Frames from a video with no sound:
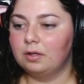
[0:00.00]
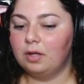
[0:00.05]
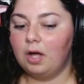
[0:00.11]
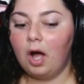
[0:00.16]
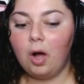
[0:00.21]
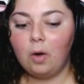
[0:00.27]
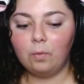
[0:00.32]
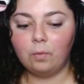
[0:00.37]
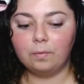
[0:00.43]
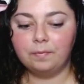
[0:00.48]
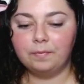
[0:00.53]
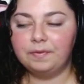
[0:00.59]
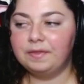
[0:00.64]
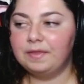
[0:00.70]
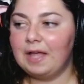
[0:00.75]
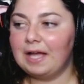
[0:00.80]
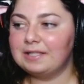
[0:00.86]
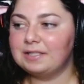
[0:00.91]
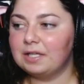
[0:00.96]
Oh,
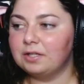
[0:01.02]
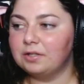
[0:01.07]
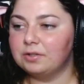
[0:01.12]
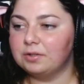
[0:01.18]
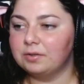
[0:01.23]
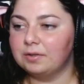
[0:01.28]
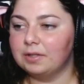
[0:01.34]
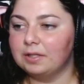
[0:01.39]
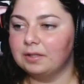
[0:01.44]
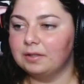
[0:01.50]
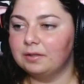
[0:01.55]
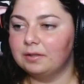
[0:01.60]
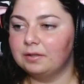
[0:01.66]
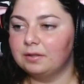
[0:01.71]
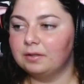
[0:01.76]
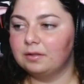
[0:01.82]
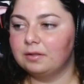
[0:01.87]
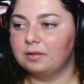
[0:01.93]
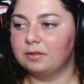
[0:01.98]
that's how you do it.
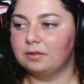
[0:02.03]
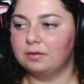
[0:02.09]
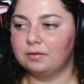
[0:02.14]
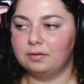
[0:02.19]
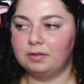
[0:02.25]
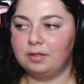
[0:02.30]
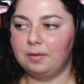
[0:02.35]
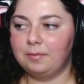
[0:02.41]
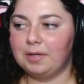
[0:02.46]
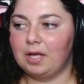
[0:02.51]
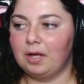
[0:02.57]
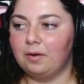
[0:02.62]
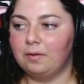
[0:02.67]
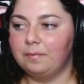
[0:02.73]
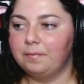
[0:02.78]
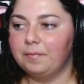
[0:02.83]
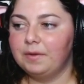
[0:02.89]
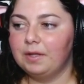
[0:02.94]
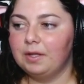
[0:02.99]
There we go.
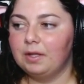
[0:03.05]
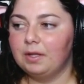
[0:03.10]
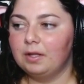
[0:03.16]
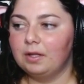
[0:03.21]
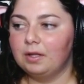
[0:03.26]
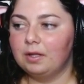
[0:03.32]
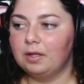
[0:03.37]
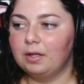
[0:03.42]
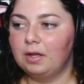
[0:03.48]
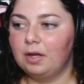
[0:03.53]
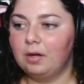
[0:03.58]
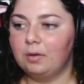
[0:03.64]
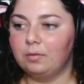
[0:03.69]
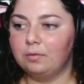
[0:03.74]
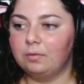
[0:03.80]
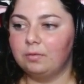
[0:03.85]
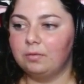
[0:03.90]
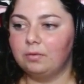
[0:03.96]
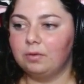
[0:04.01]
Oh,
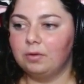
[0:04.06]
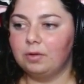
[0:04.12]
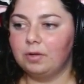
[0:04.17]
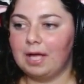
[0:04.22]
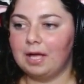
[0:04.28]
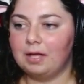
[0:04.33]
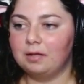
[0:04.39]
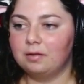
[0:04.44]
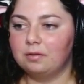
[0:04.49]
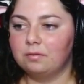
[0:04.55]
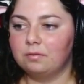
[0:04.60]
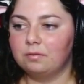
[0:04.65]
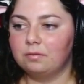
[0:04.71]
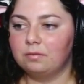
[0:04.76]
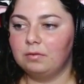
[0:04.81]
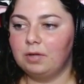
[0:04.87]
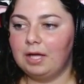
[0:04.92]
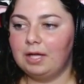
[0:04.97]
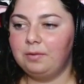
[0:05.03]
okay.
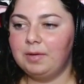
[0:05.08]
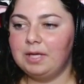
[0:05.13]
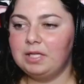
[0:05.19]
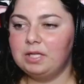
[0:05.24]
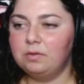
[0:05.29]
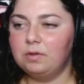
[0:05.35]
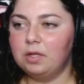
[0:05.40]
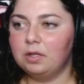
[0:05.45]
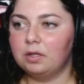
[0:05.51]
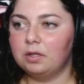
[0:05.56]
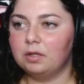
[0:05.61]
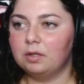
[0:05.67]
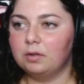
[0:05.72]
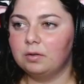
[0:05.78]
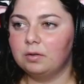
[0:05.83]
How do I do the...